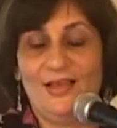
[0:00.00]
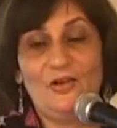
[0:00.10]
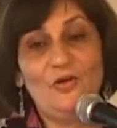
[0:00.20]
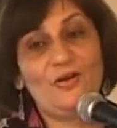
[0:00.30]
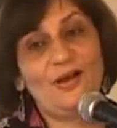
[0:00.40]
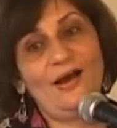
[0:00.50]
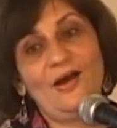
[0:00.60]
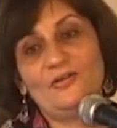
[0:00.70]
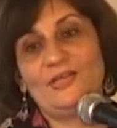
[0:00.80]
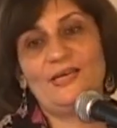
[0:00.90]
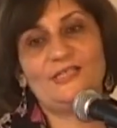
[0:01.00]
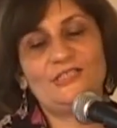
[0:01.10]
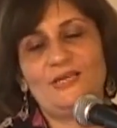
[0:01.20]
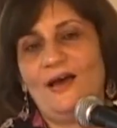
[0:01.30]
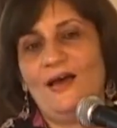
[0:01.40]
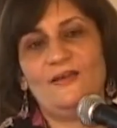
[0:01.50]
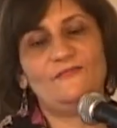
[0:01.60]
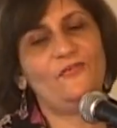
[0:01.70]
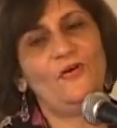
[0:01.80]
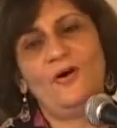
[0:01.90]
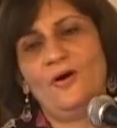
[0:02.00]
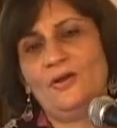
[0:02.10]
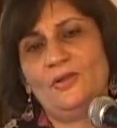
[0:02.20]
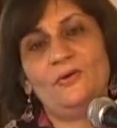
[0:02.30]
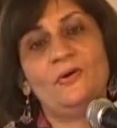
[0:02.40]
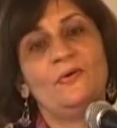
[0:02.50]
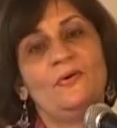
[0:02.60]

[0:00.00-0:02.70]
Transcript: look how they shine for you,